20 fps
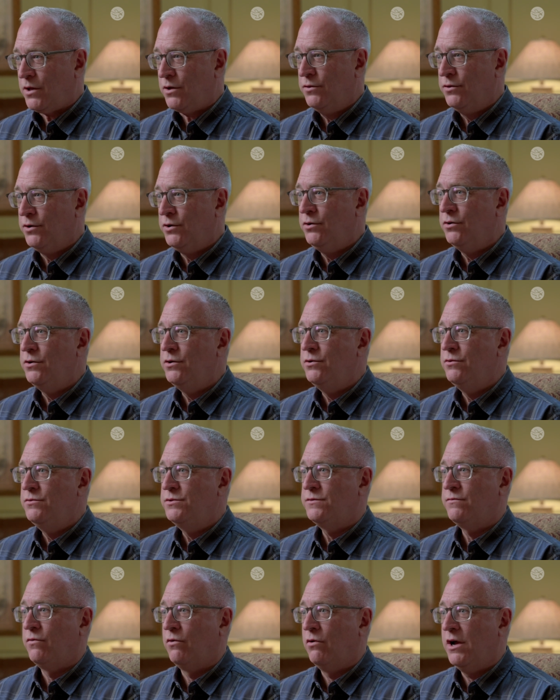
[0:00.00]
the good
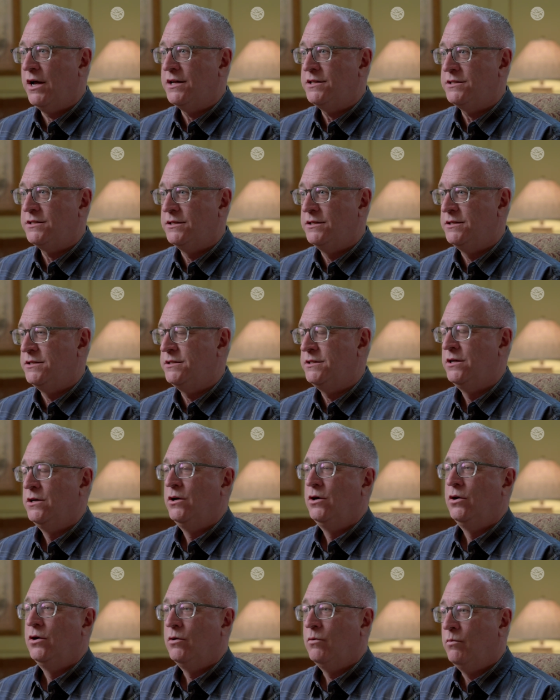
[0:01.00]
news for us is
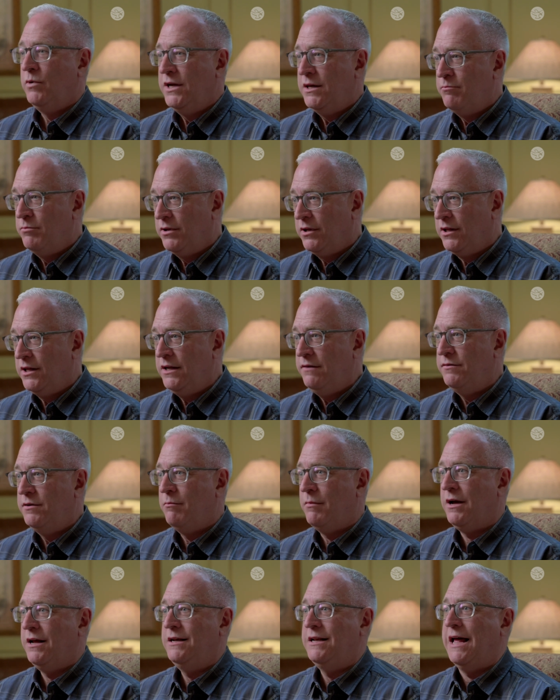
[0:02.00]
we had believed in
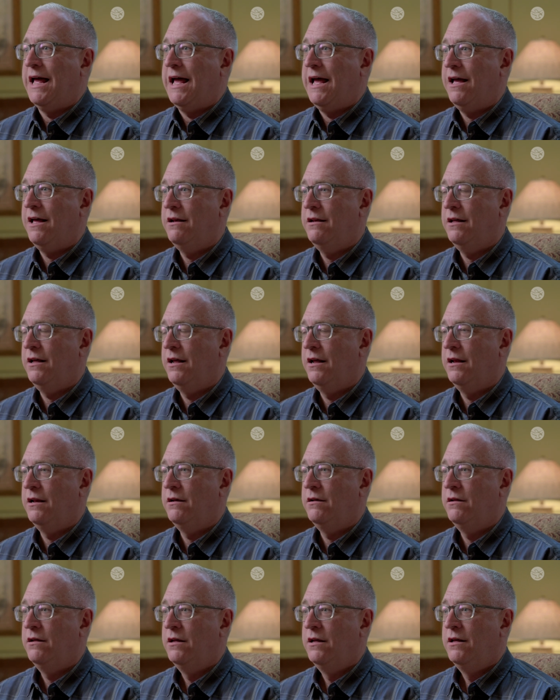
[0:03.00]
my dad,
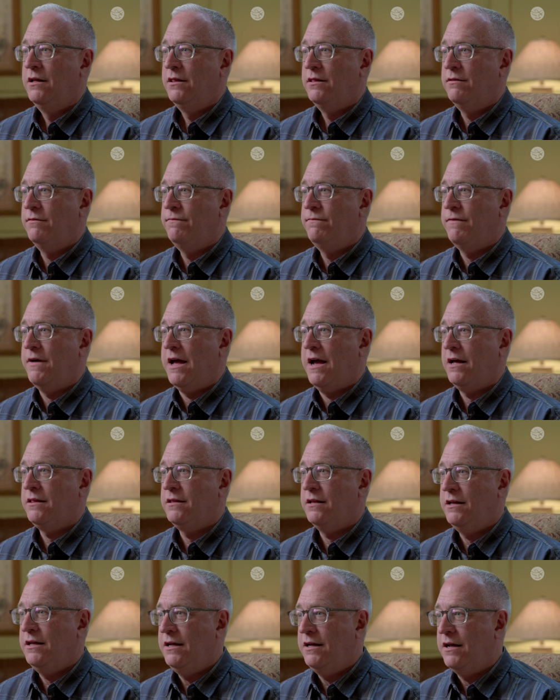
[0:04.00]
and the fact
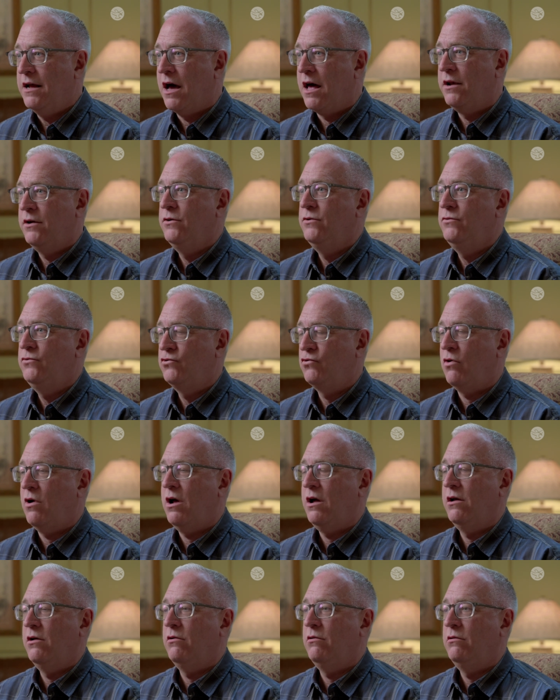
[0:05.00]
that he got a new
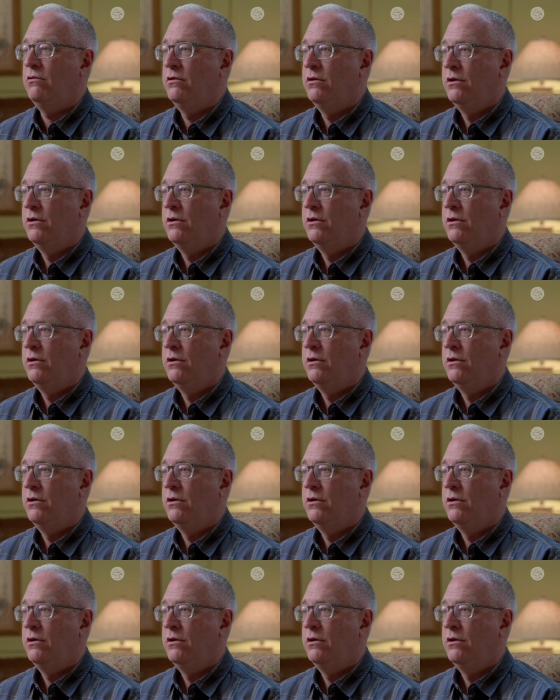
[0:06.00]
trial